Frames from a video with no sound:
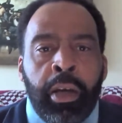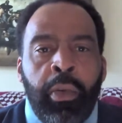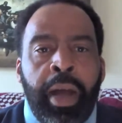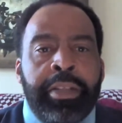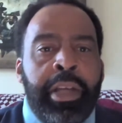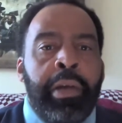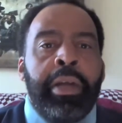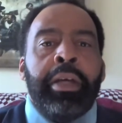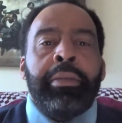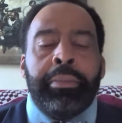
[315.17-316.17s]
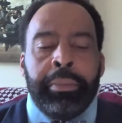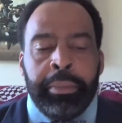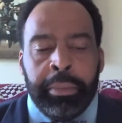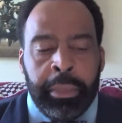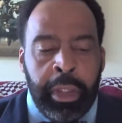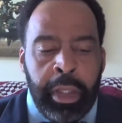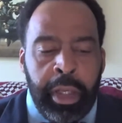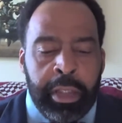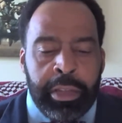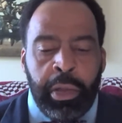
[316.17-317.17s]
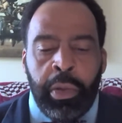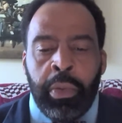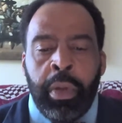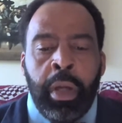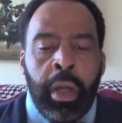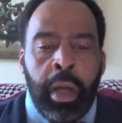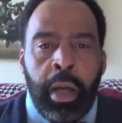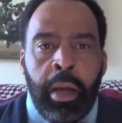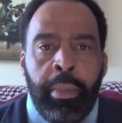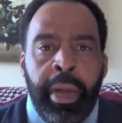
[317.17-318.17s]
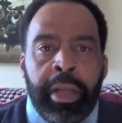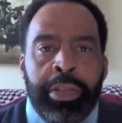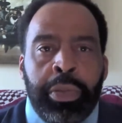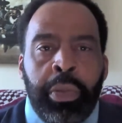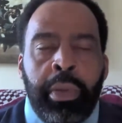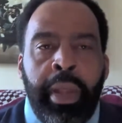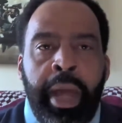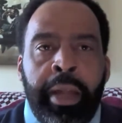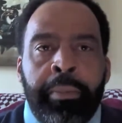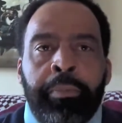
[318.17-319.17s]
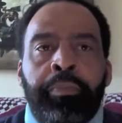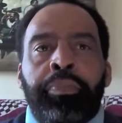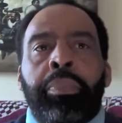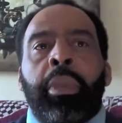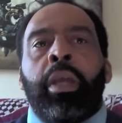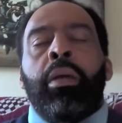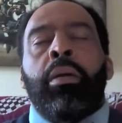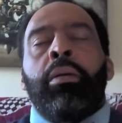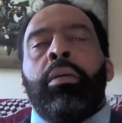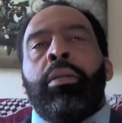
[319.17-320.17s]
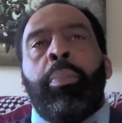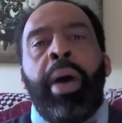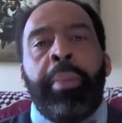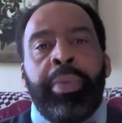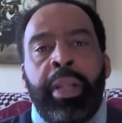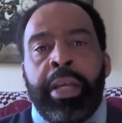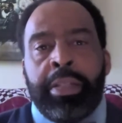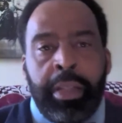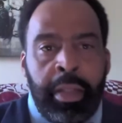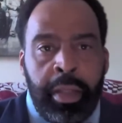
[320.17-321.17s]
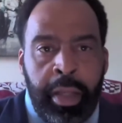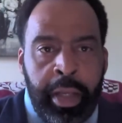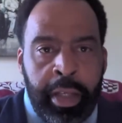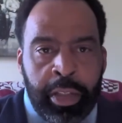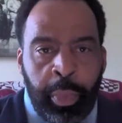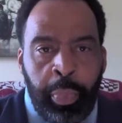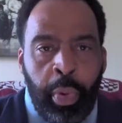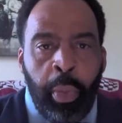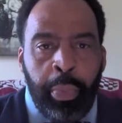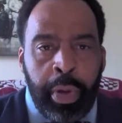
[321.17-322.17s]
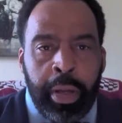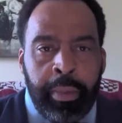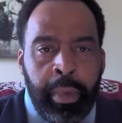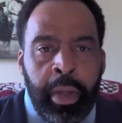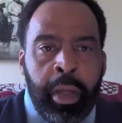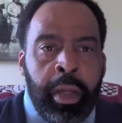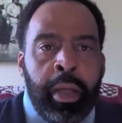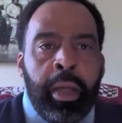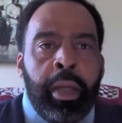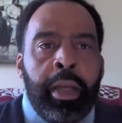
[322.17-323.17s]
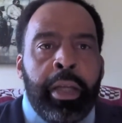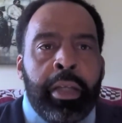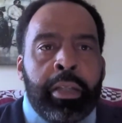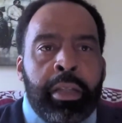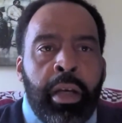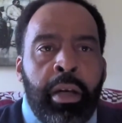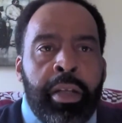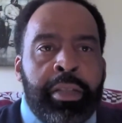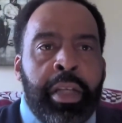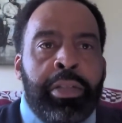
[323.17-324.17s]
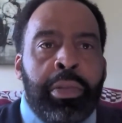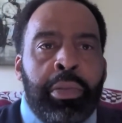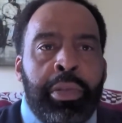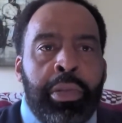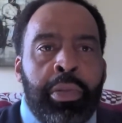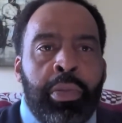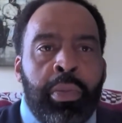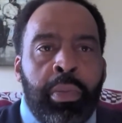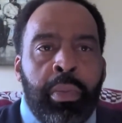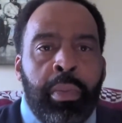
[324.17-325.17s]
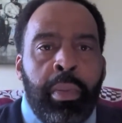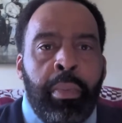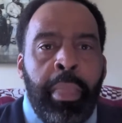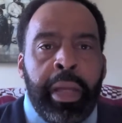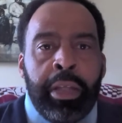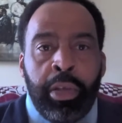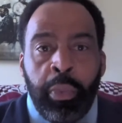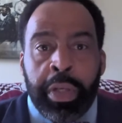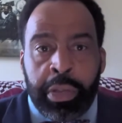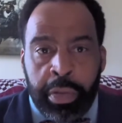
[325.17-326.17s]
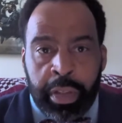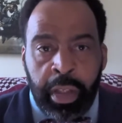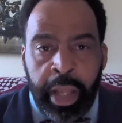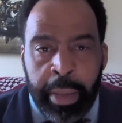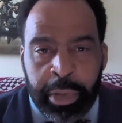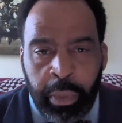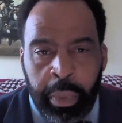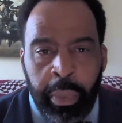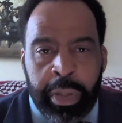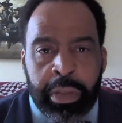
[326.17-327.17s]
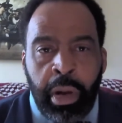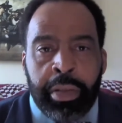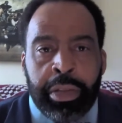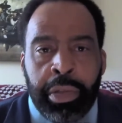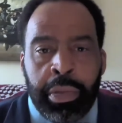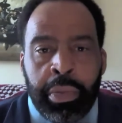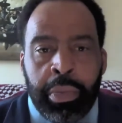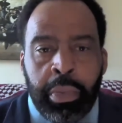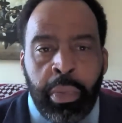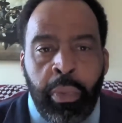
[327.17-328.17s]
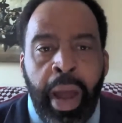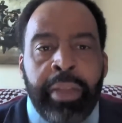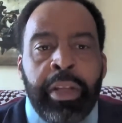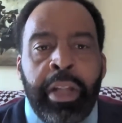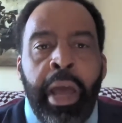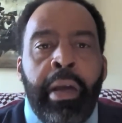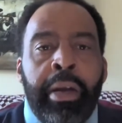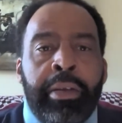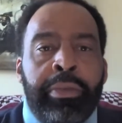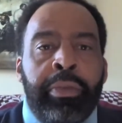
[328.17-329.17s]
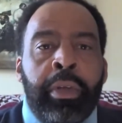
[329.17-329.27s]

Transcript: criteria. And so making sure that the population is appropriate is essential to making your research claim. So when we start to write the narrative,